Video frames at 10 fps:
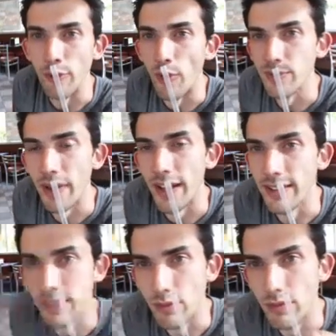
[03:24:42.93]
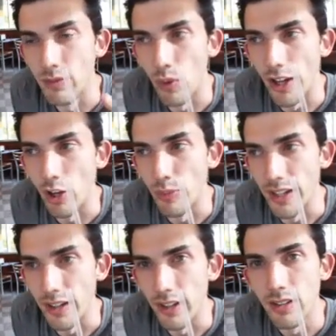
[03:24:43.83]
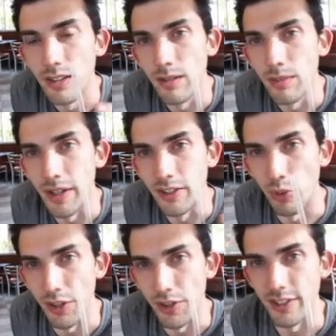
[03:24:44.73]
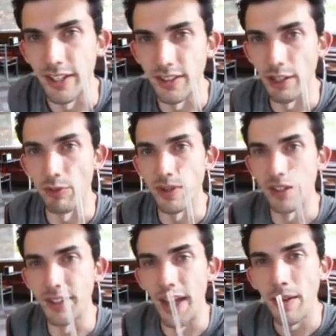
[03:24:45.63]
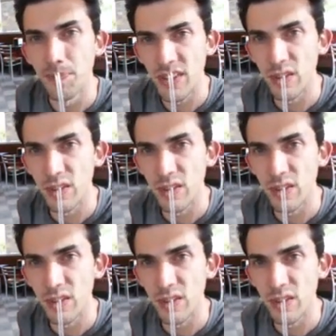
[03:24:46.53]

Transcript: It was banned in Wyoming, but in 2013 they repealed that.